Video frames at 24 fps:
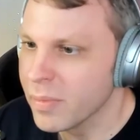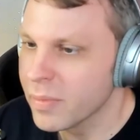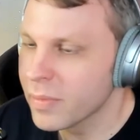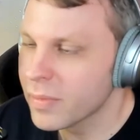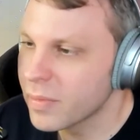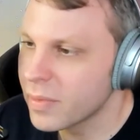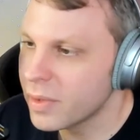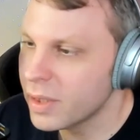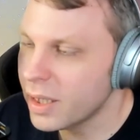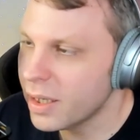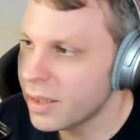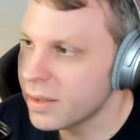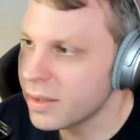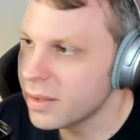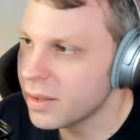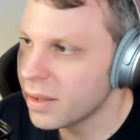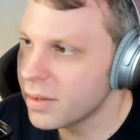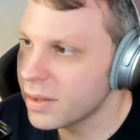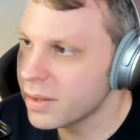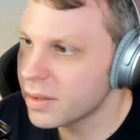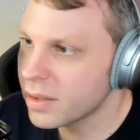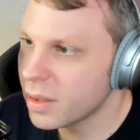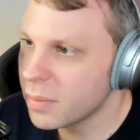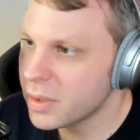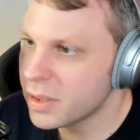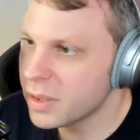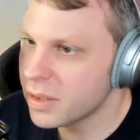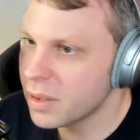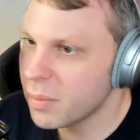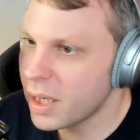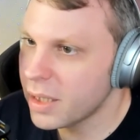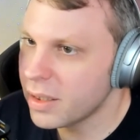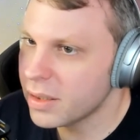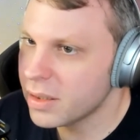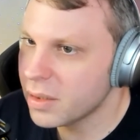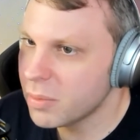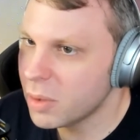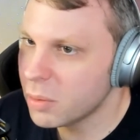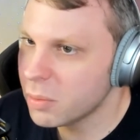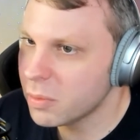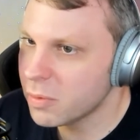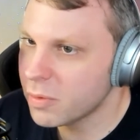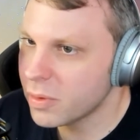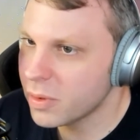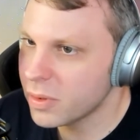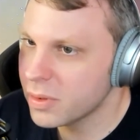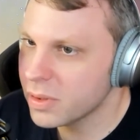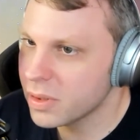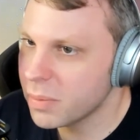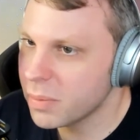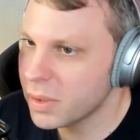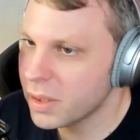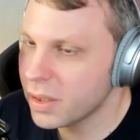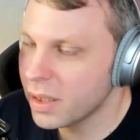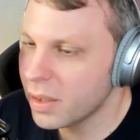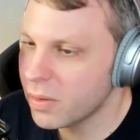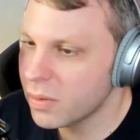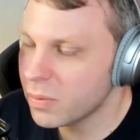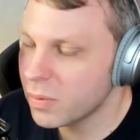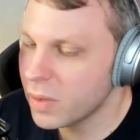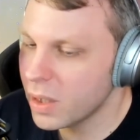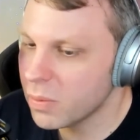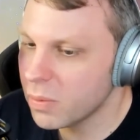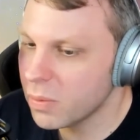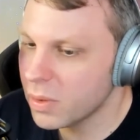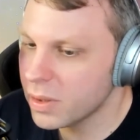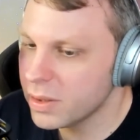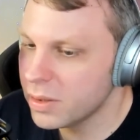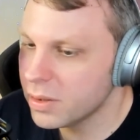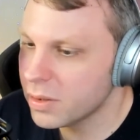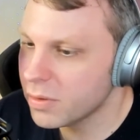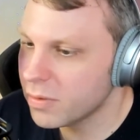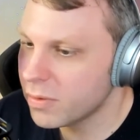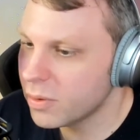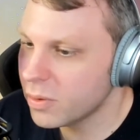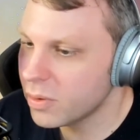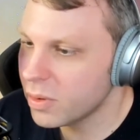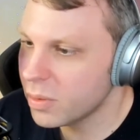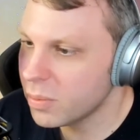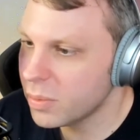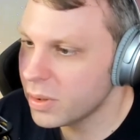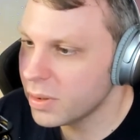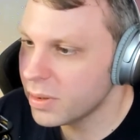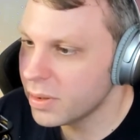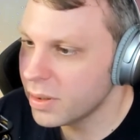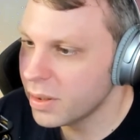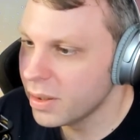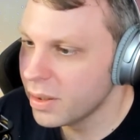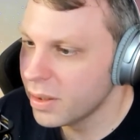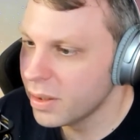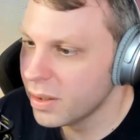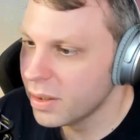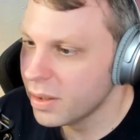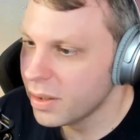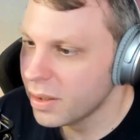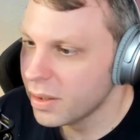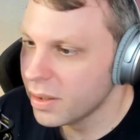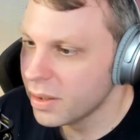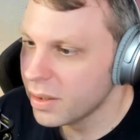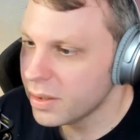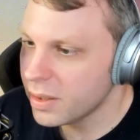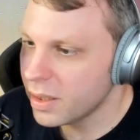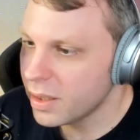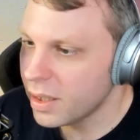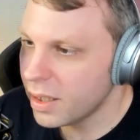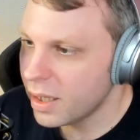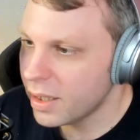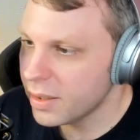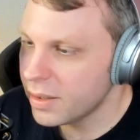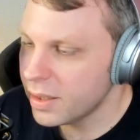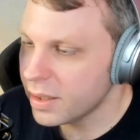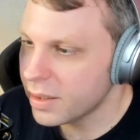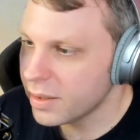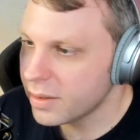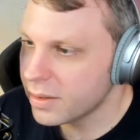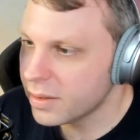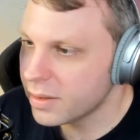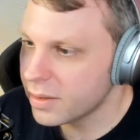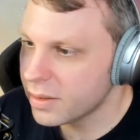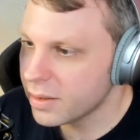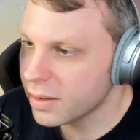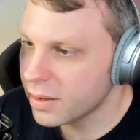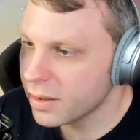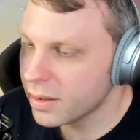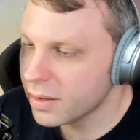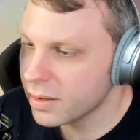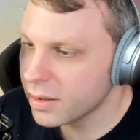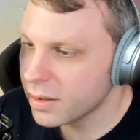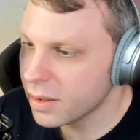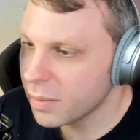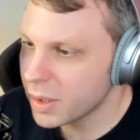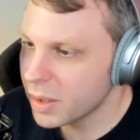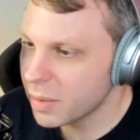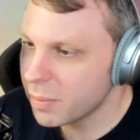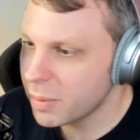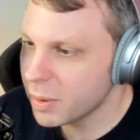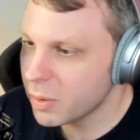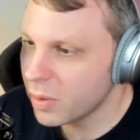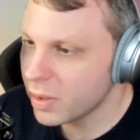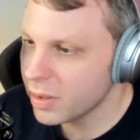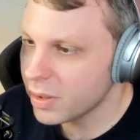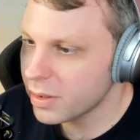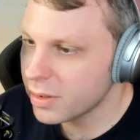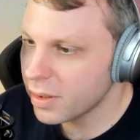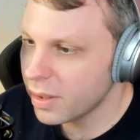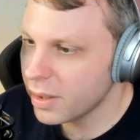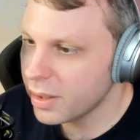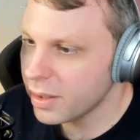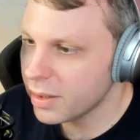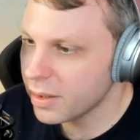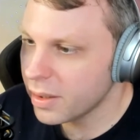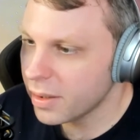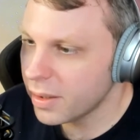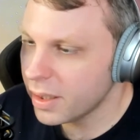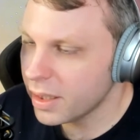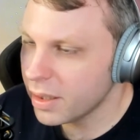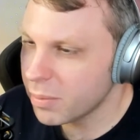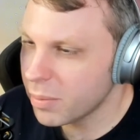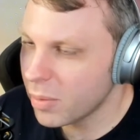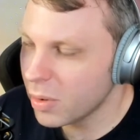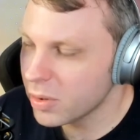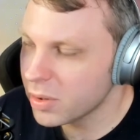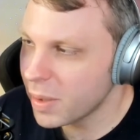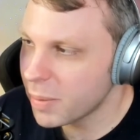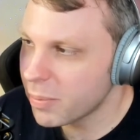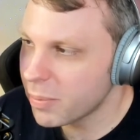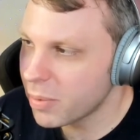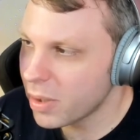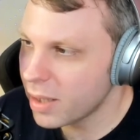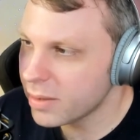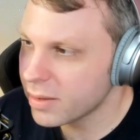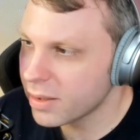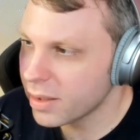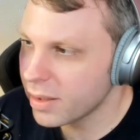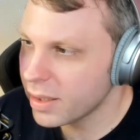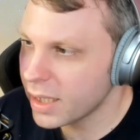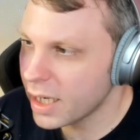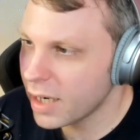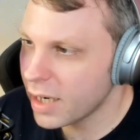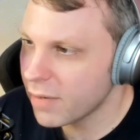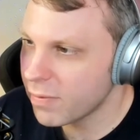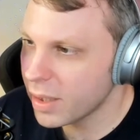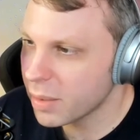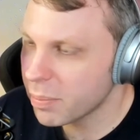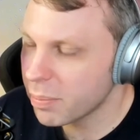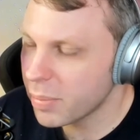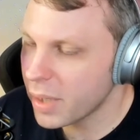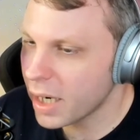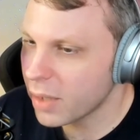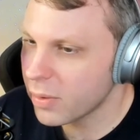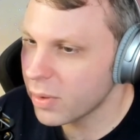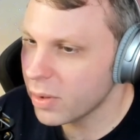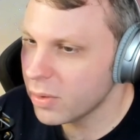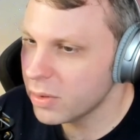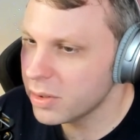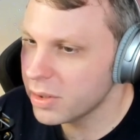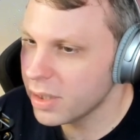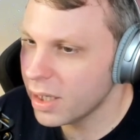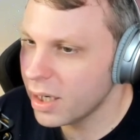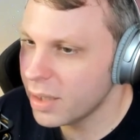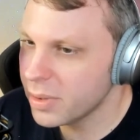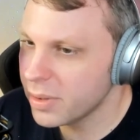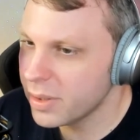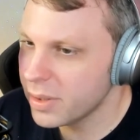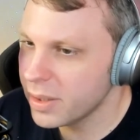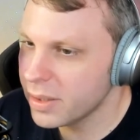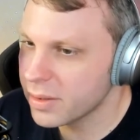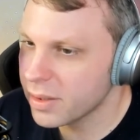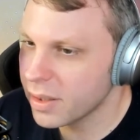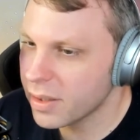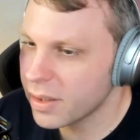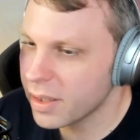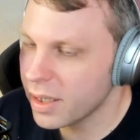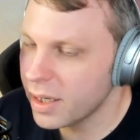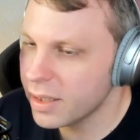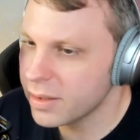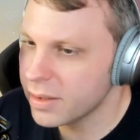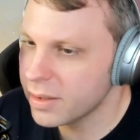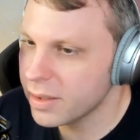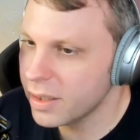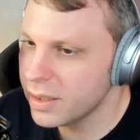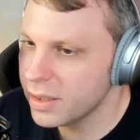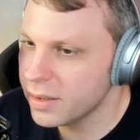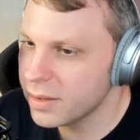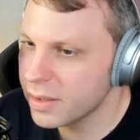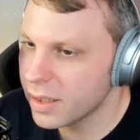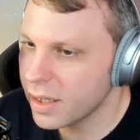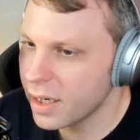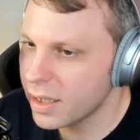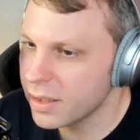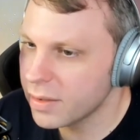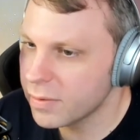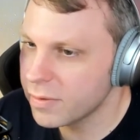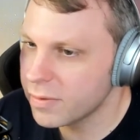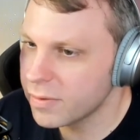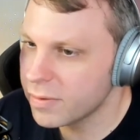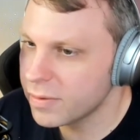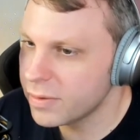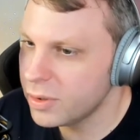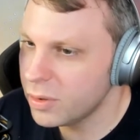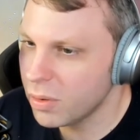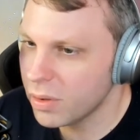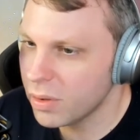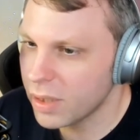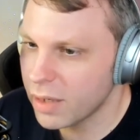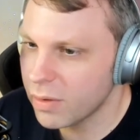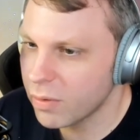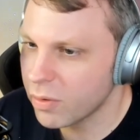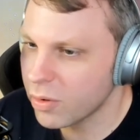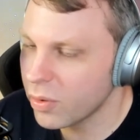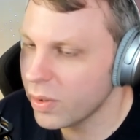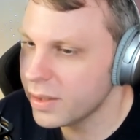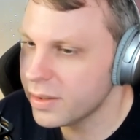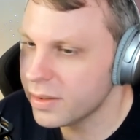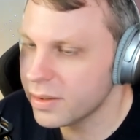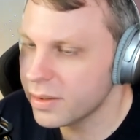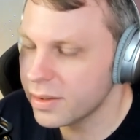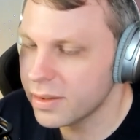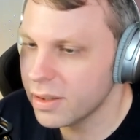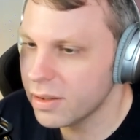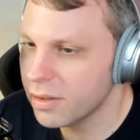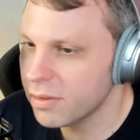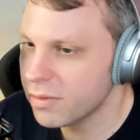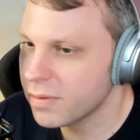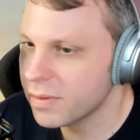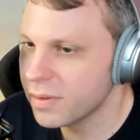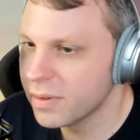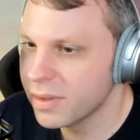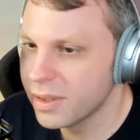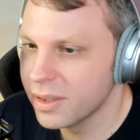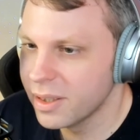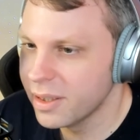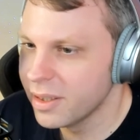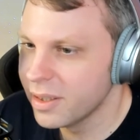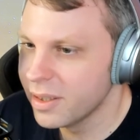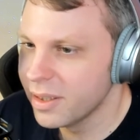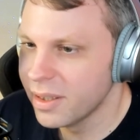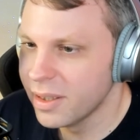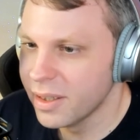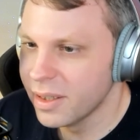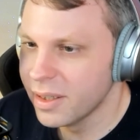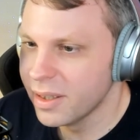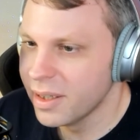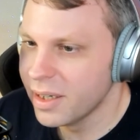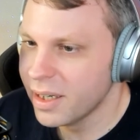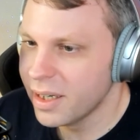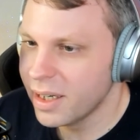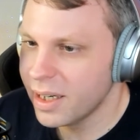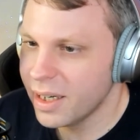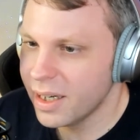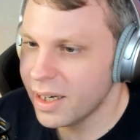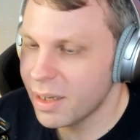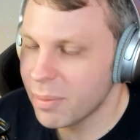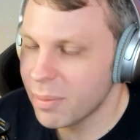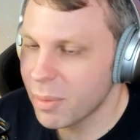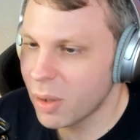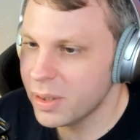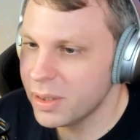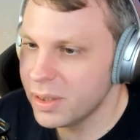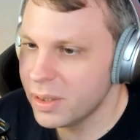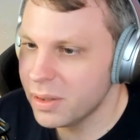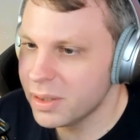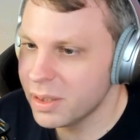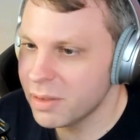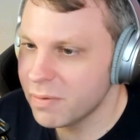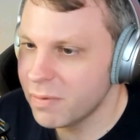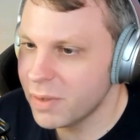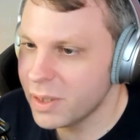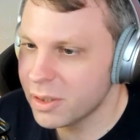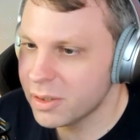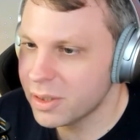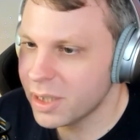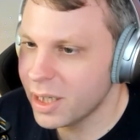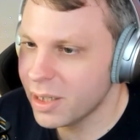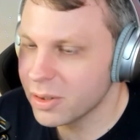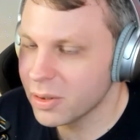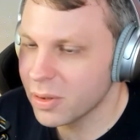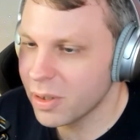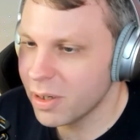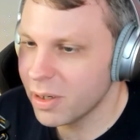yeah, nothing's coming to mind at the moment for something that I'd want to use it for. But yeah, I think it's something that could be quite exciting. I think most of my projects, I think, have like background jobs and things like that I need to kind of do a lot of crazy stuff. And I'm already using Phoenix Channel, so I